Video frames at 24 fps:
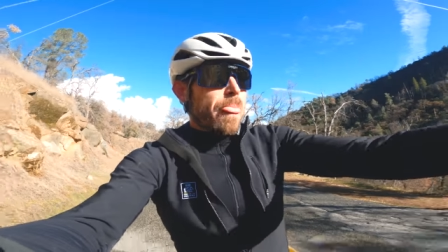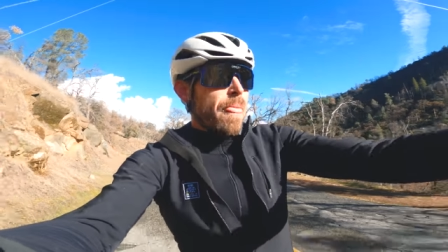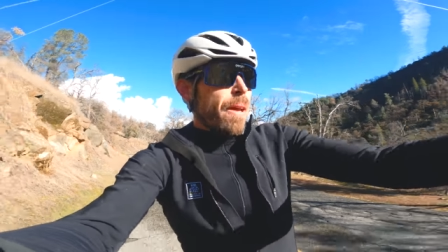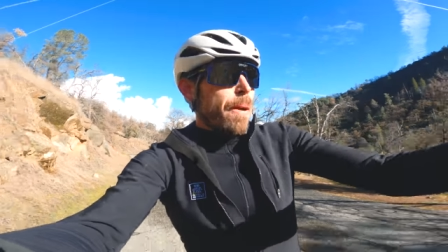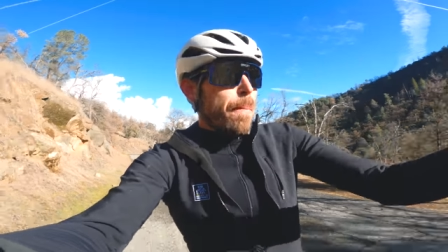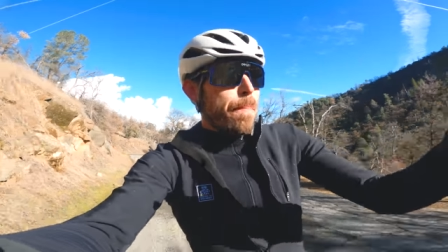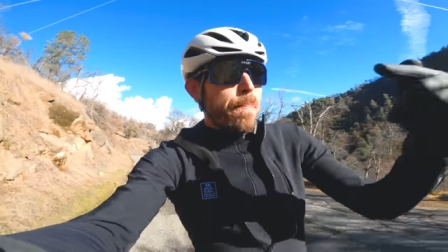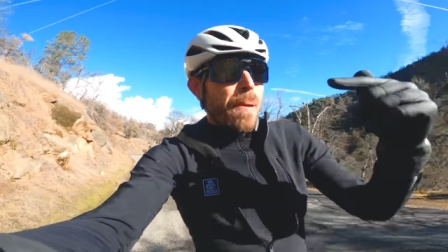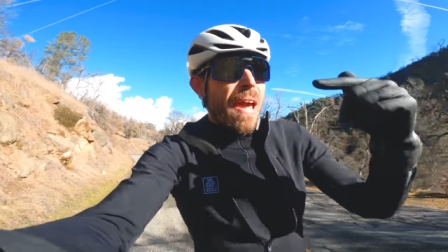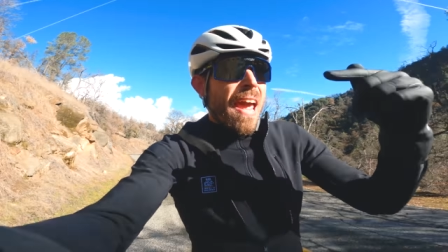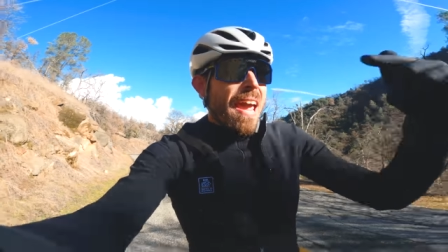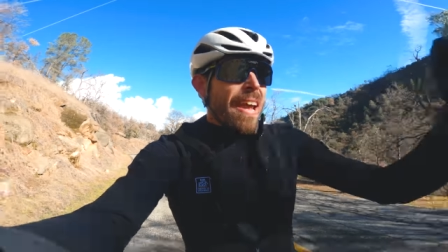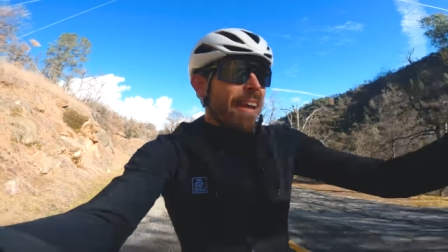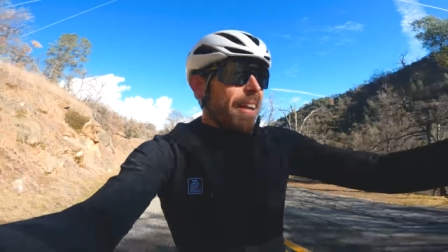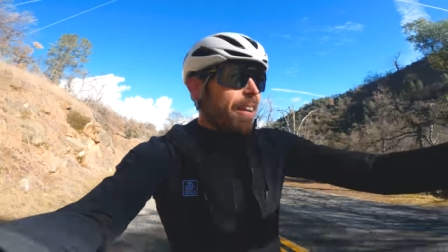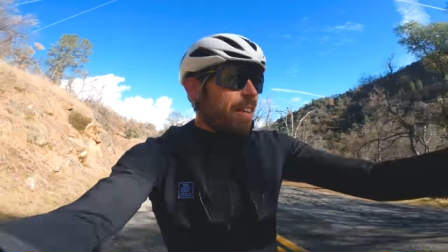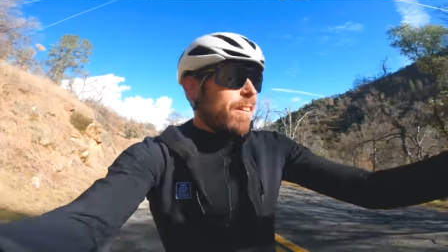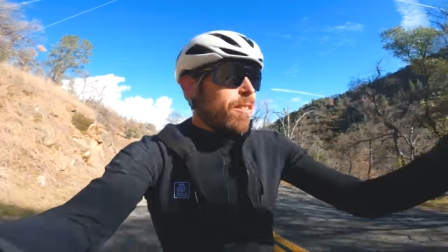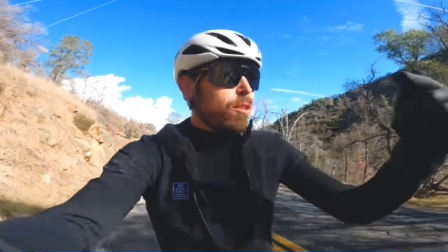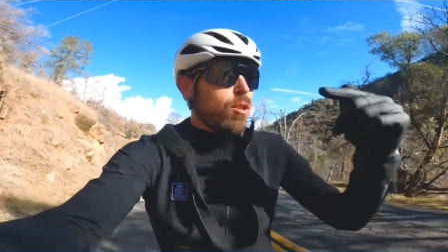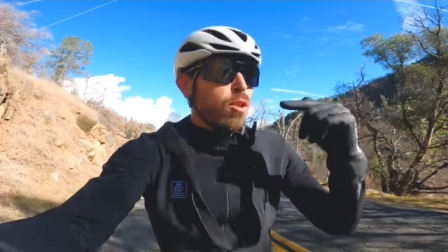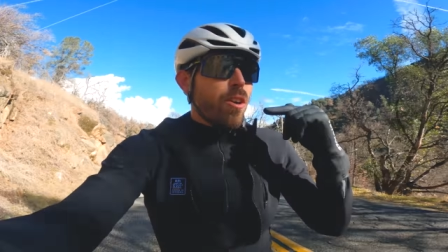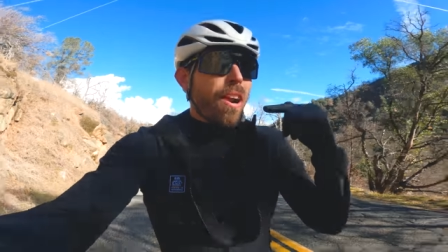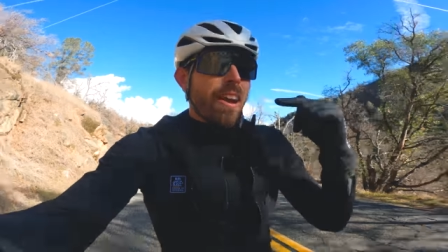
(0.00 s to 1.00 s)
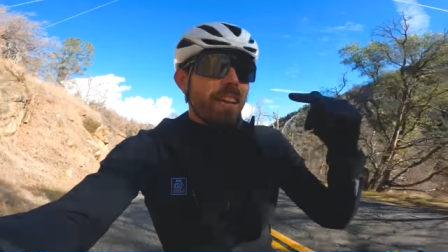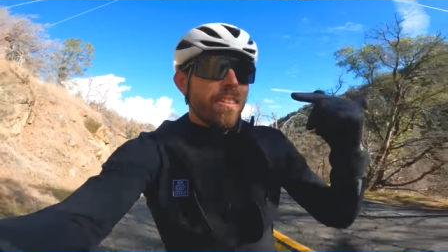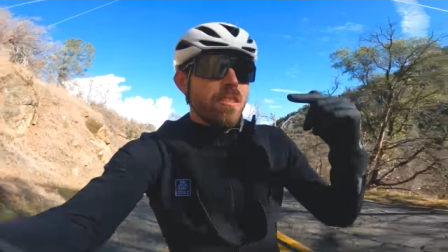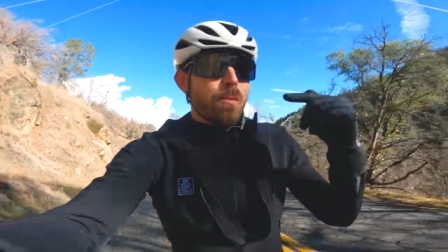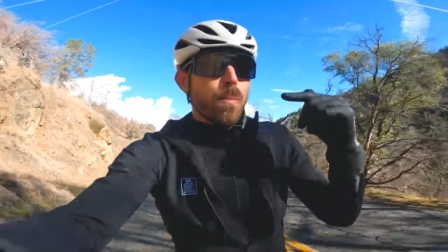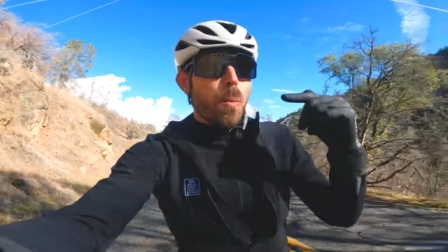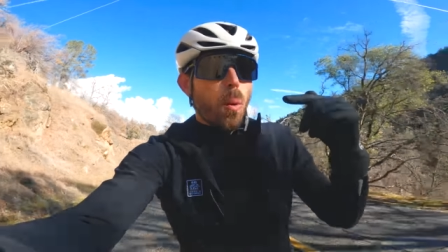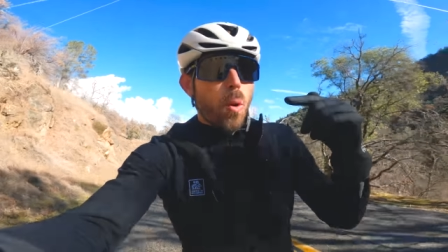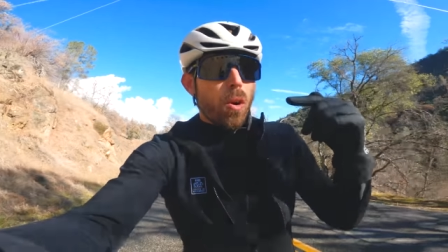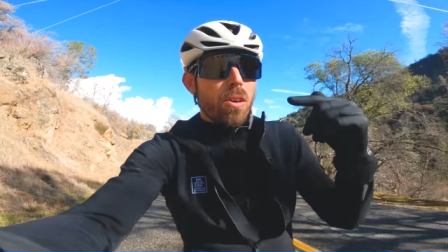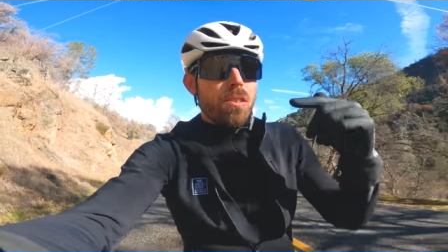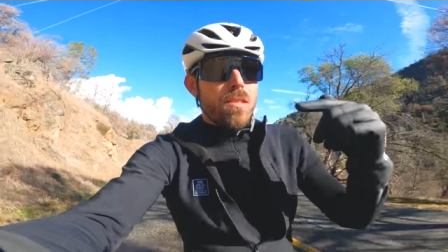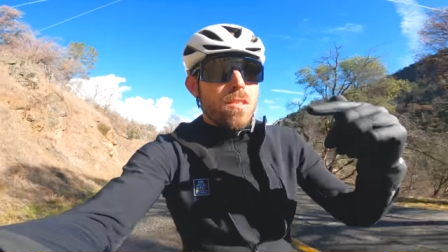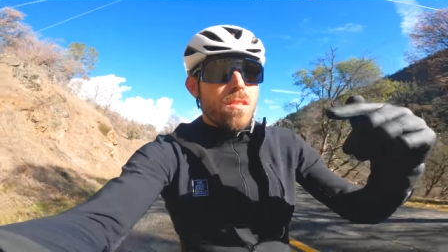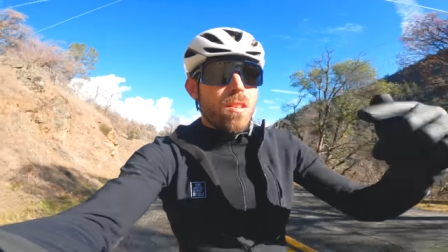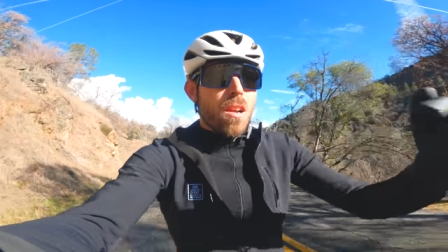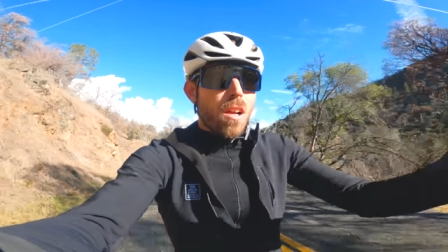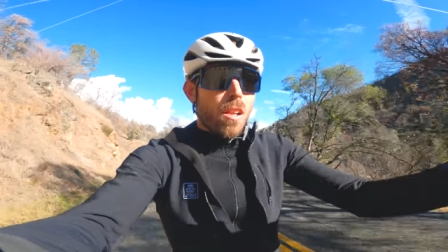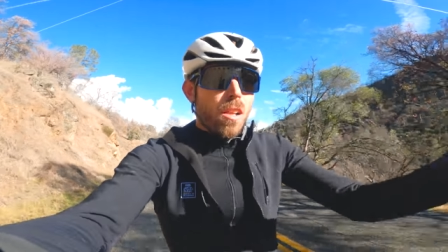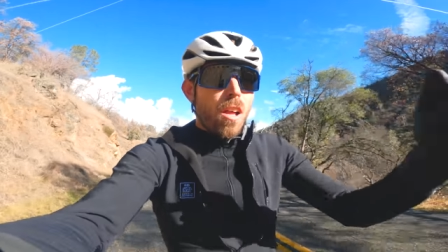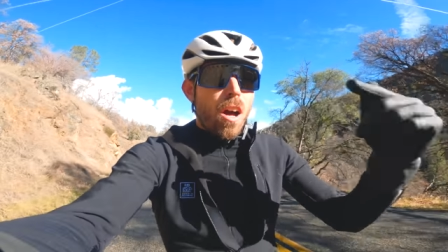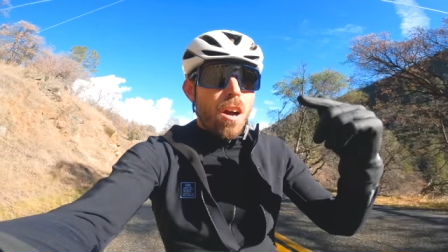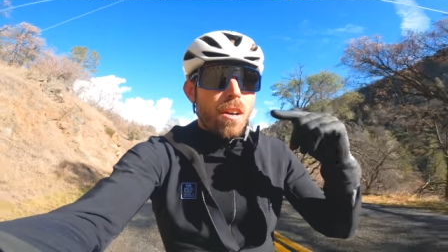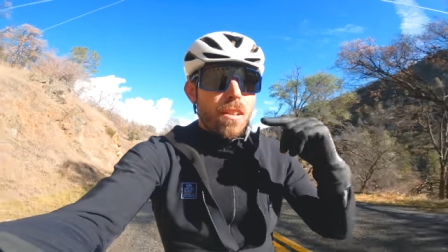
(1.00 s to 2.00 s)
the bank transports
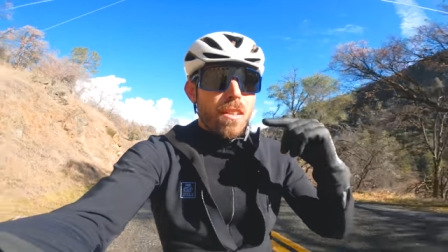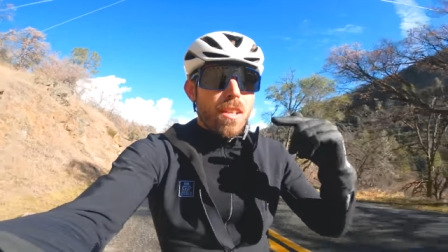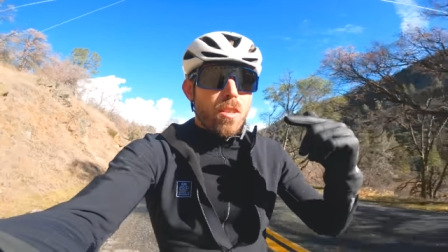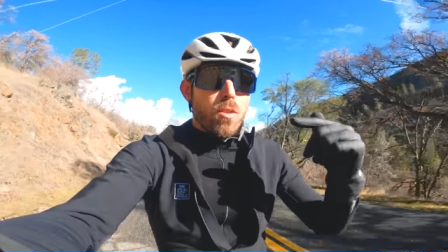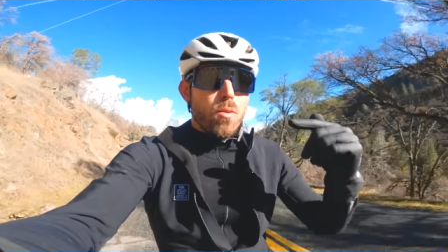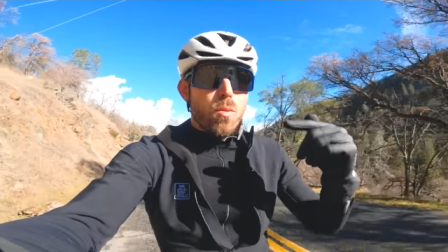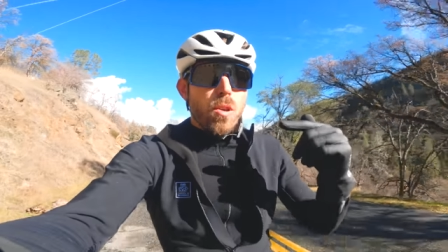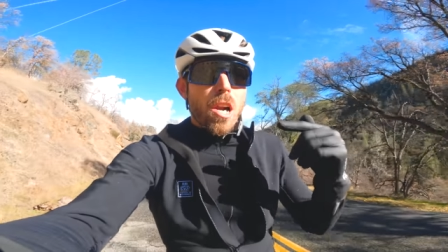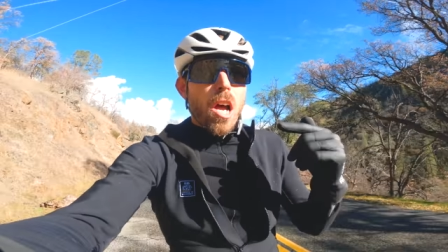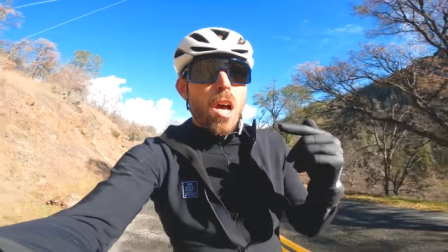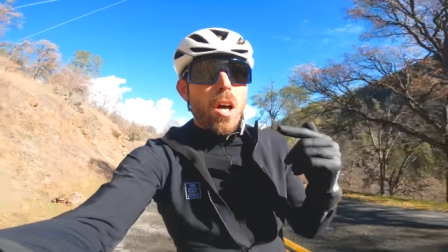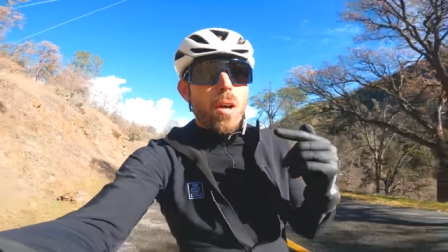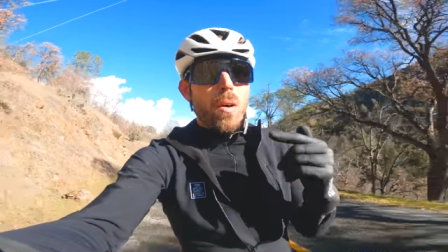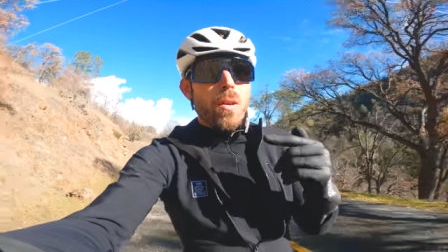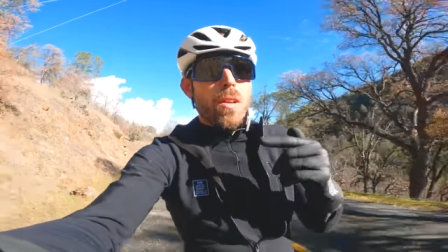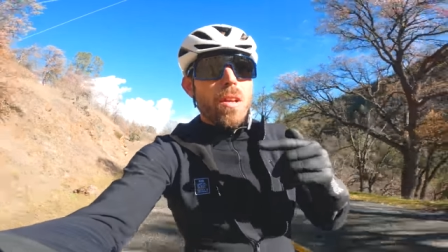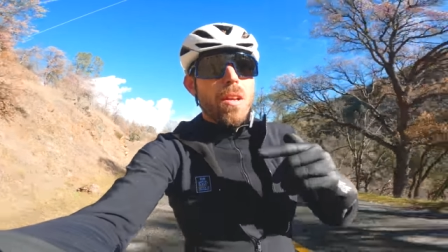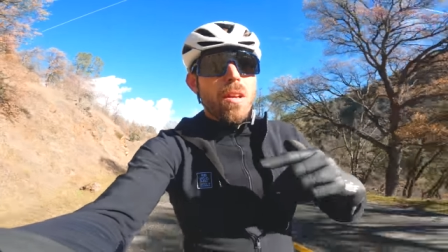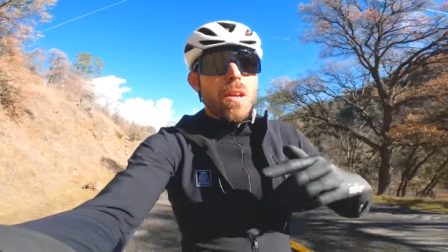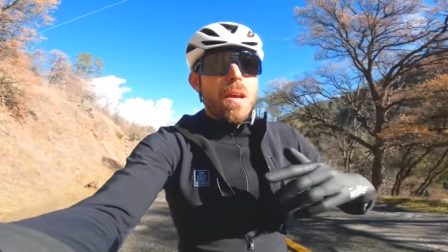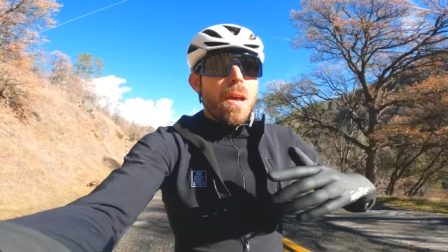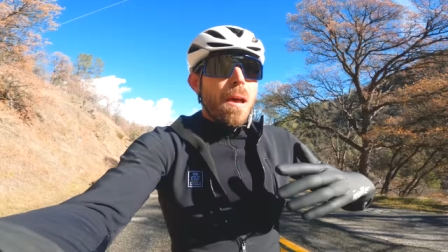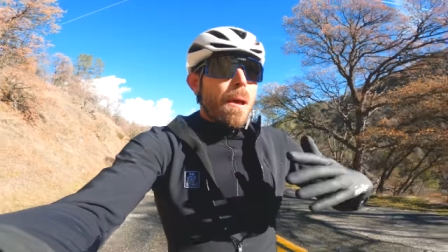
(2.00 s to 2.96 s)
along this road